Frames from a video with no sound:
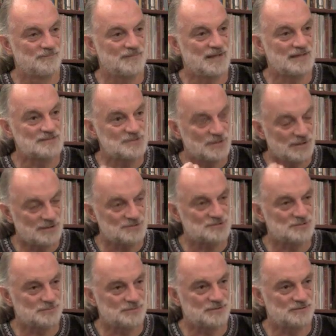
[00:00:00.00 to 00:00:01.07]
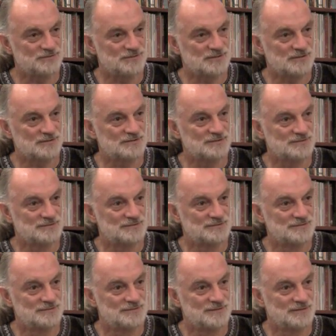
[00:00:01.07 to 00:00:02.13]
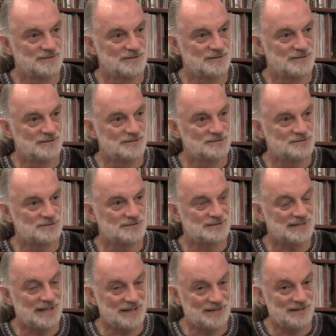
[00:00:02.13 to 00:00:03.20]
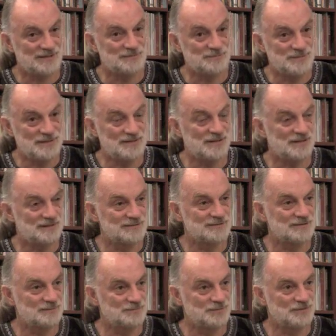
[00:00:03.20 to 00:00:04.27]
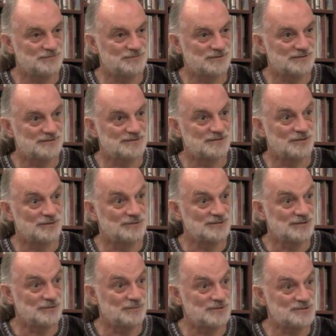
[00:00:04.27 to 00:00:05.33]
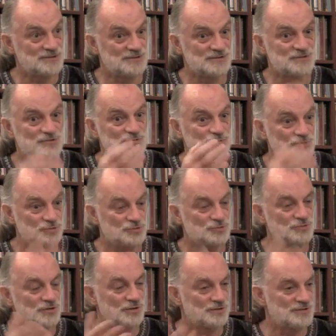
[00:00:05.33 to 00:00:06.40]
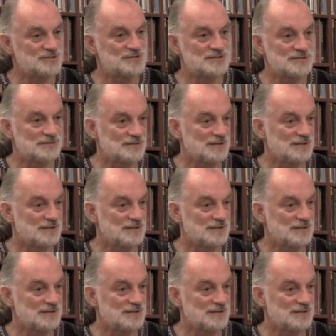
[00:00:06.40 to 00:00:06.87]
That's also perfect. So it cannot be other than perfect. The only question is, do you notice it or